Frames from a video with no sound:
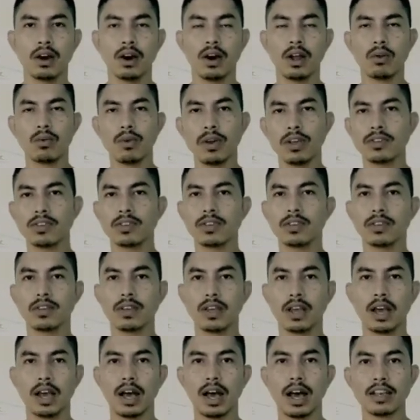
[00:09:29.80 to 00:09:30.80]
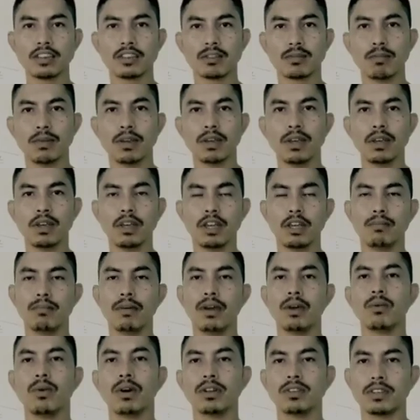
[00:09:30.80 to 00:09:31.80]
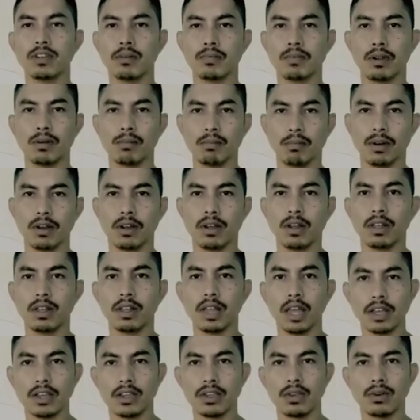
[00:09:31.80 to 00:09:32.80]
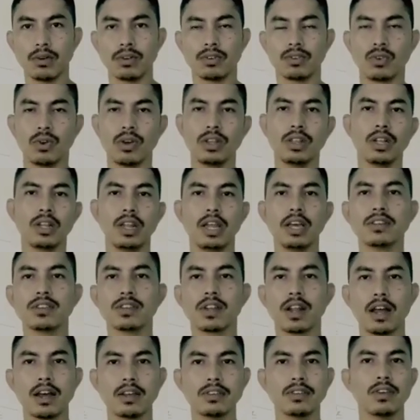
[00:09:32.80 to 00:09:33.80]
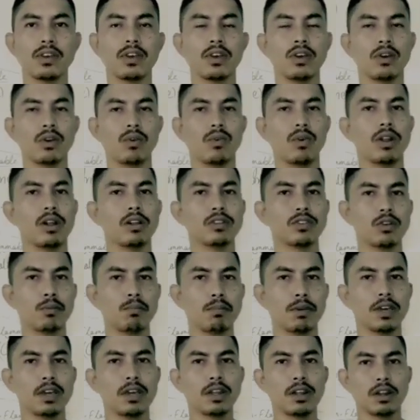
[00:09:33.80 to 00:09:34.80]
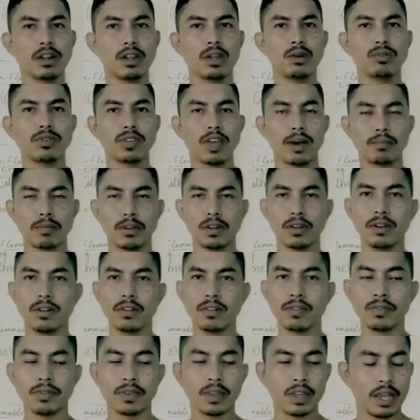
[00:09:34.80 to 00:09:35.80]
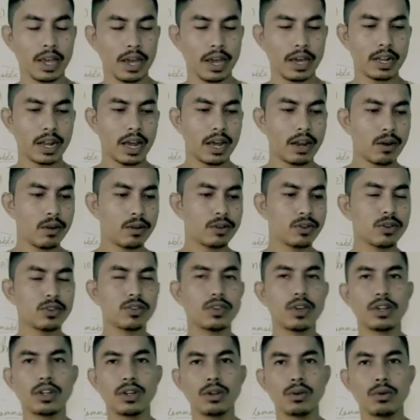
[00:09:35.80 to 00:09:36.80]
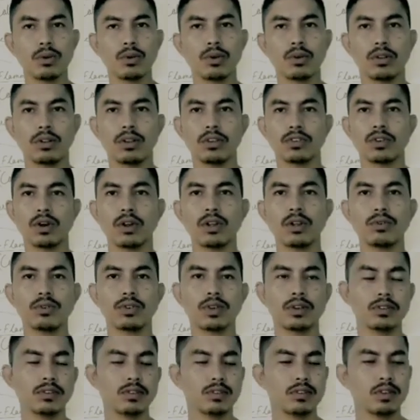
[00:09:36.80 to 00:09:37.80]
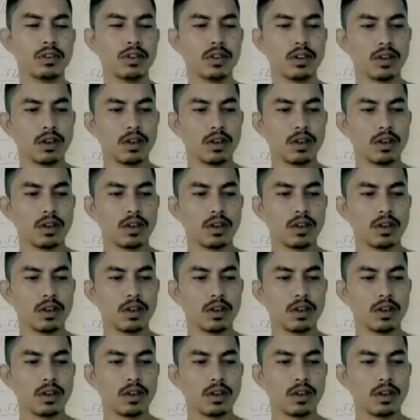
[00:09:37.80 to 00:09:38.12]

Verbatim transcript: always ask me in my whatsapp number Thank you. So in the next class, we'll also begin a new chapter and I'll also send you the solutions